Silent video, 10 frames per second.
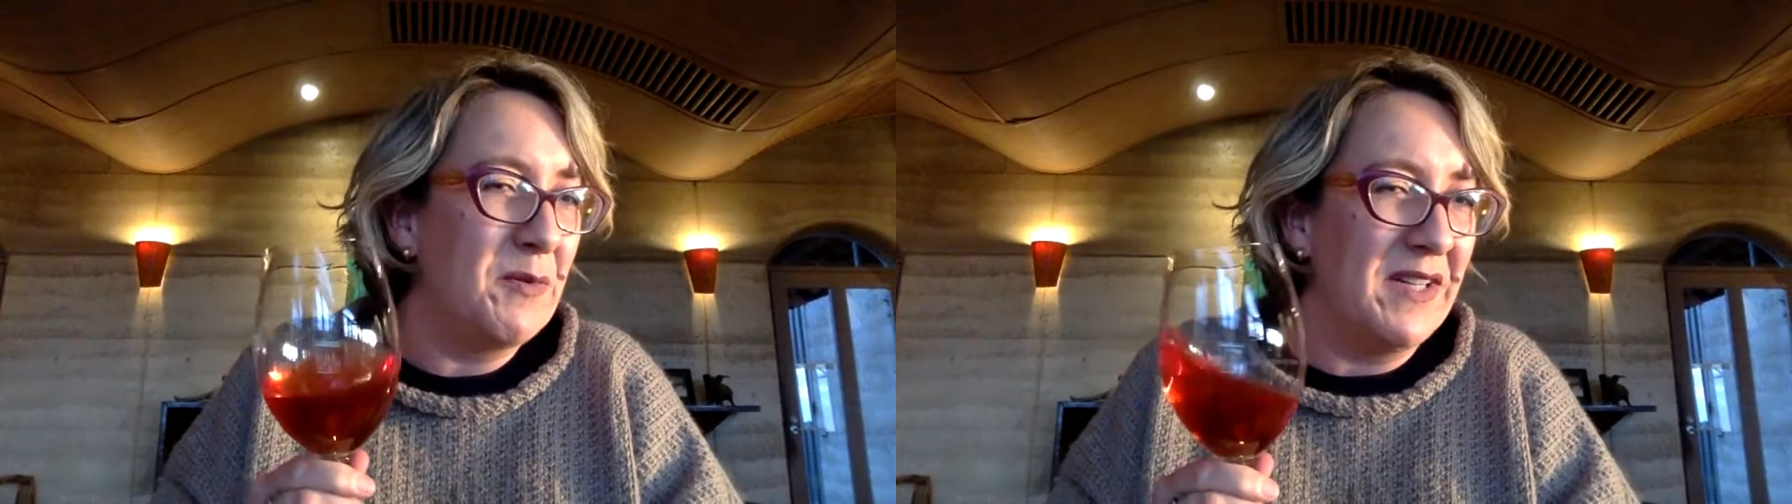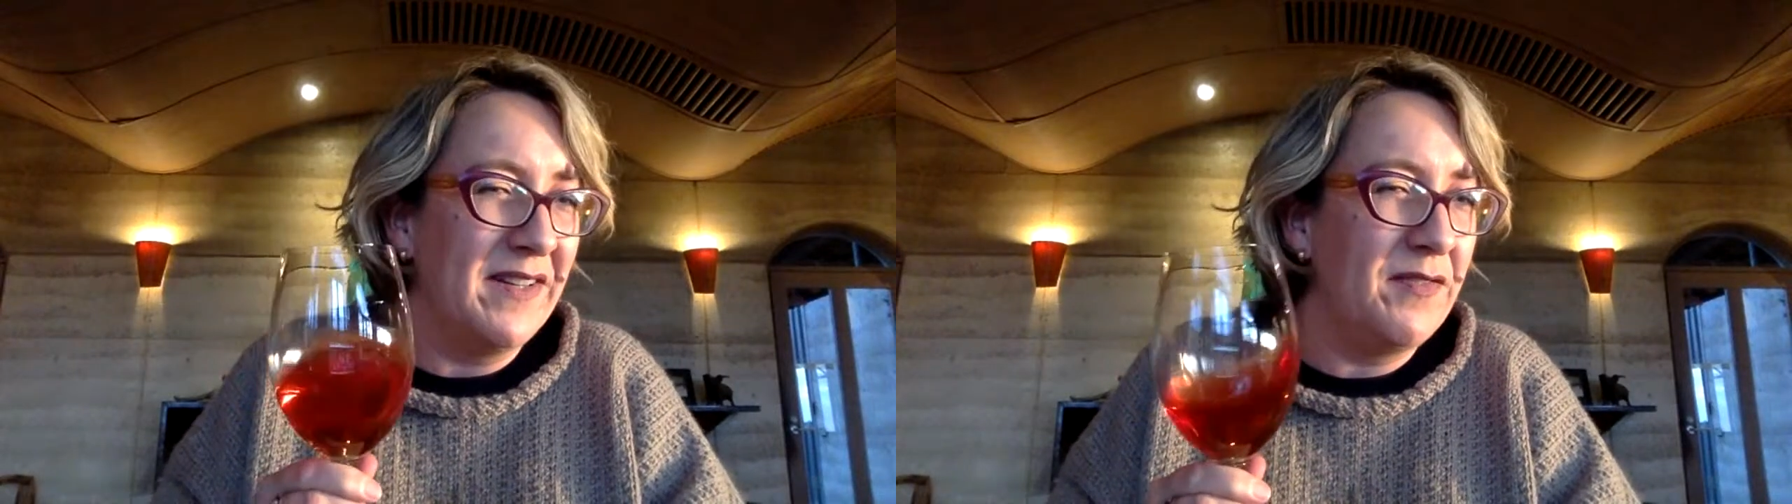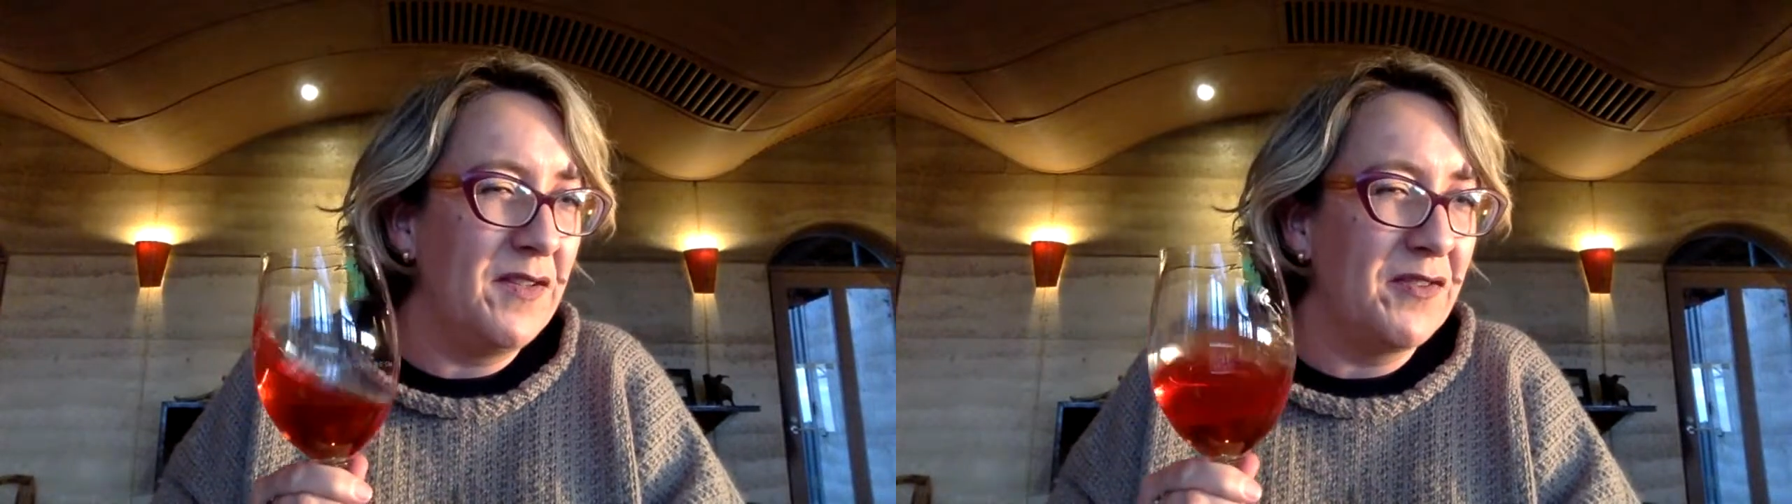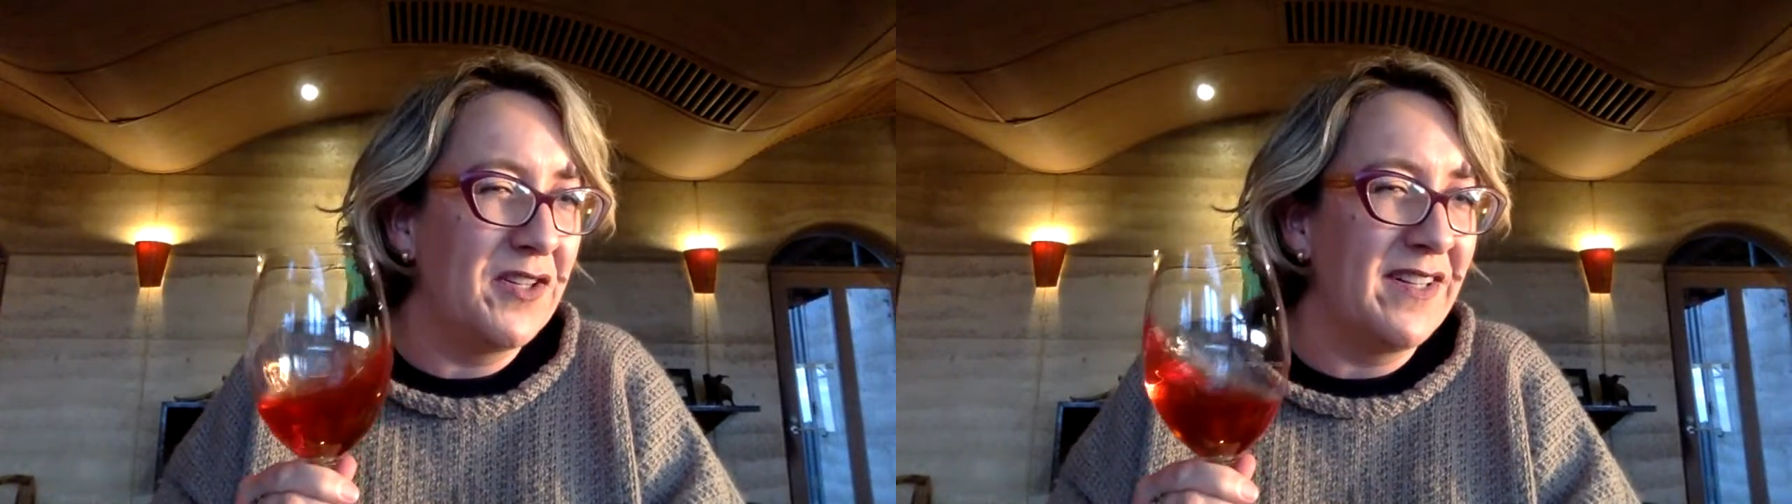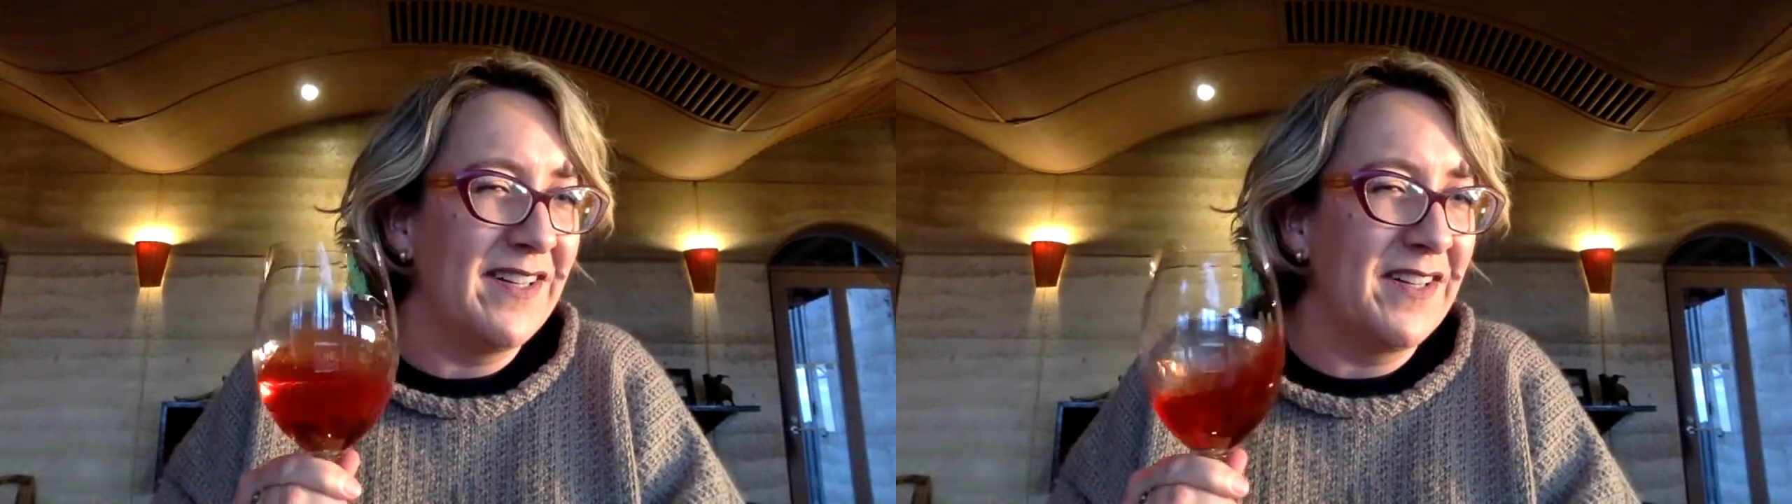well if you've
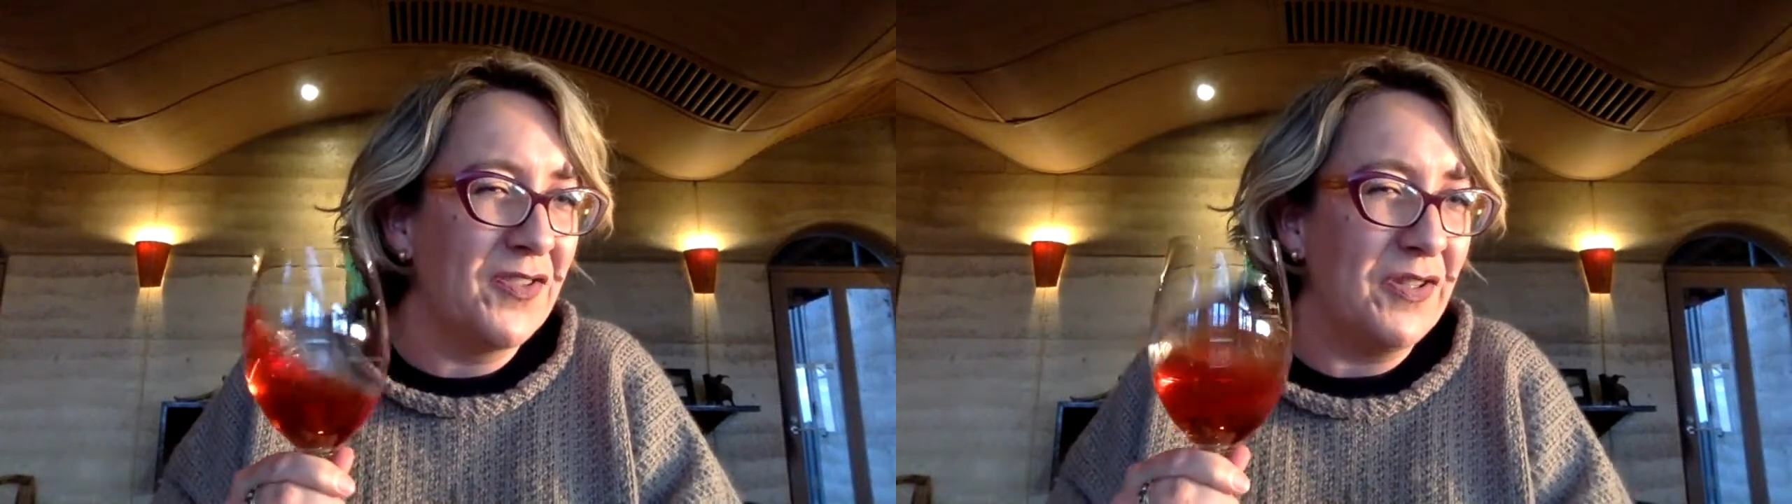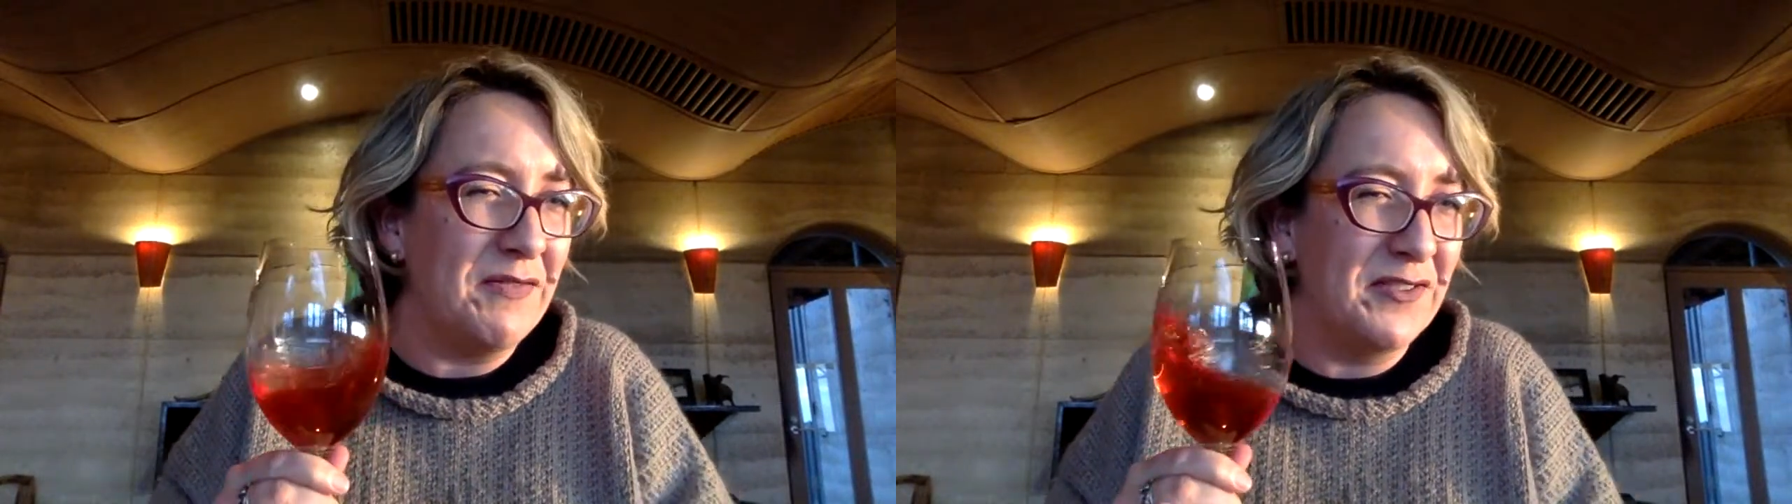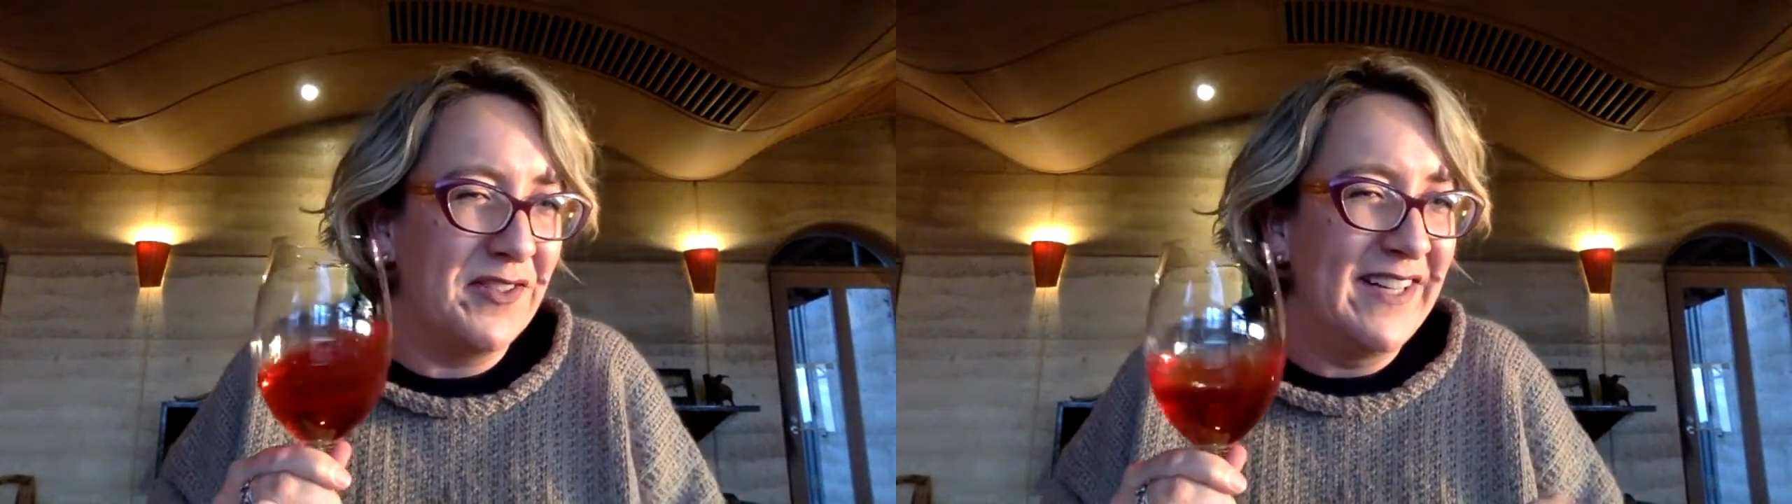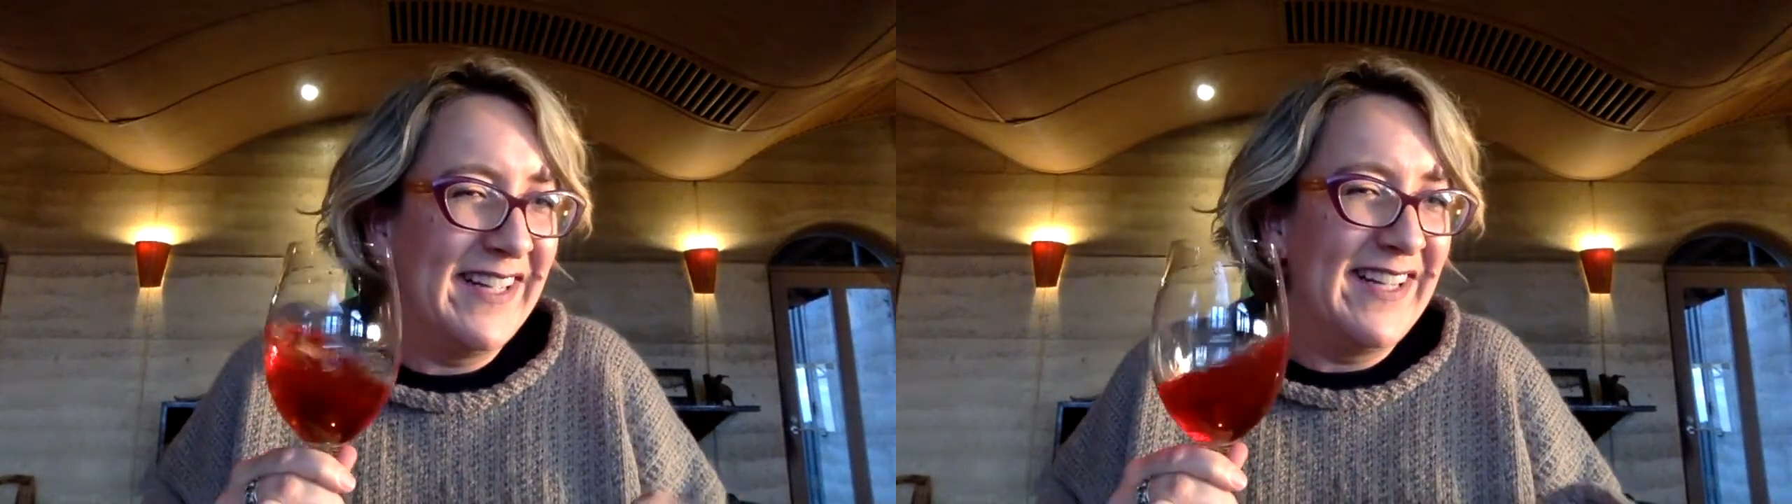got a little truffle